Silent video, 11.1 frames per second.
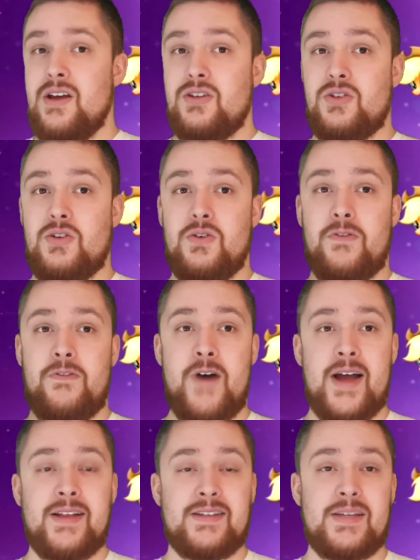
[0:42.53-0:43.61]
to
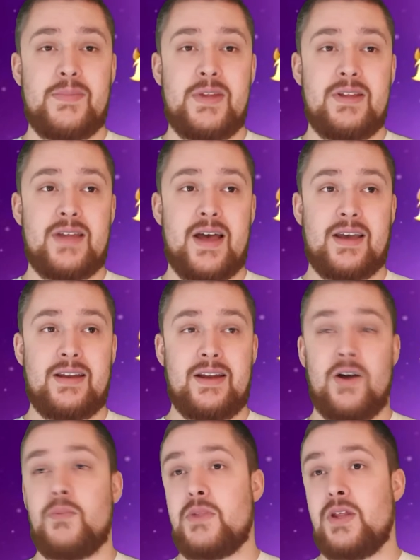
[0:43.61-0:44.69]
find something that can
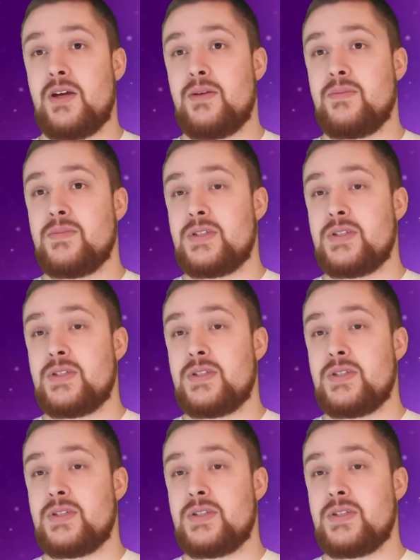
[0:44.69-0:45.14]
help them